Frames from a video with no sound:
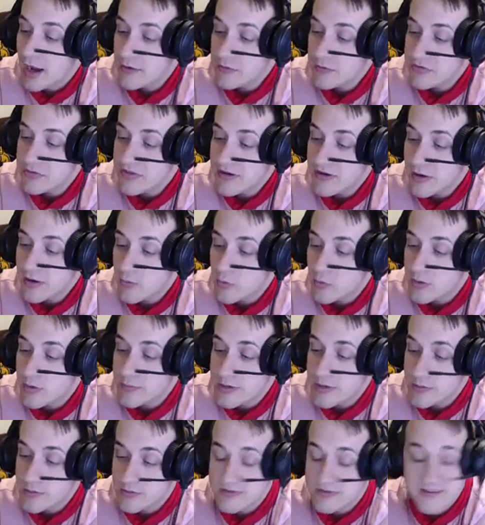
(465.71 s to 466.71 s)
I don't think I
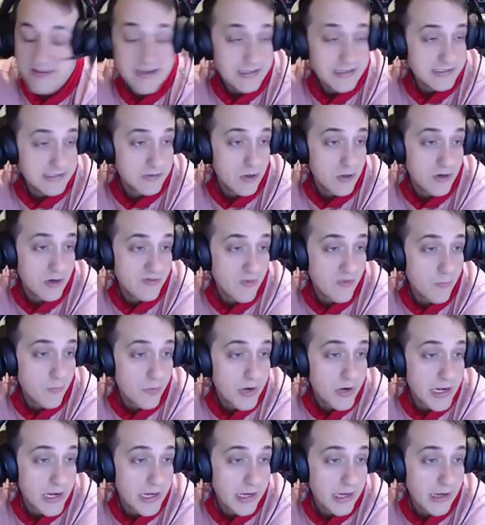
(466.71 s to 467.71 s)
would have been able to take as long of
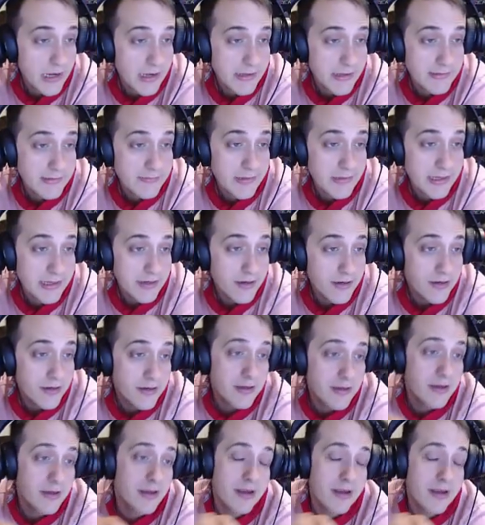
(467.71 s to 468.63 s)
a break. And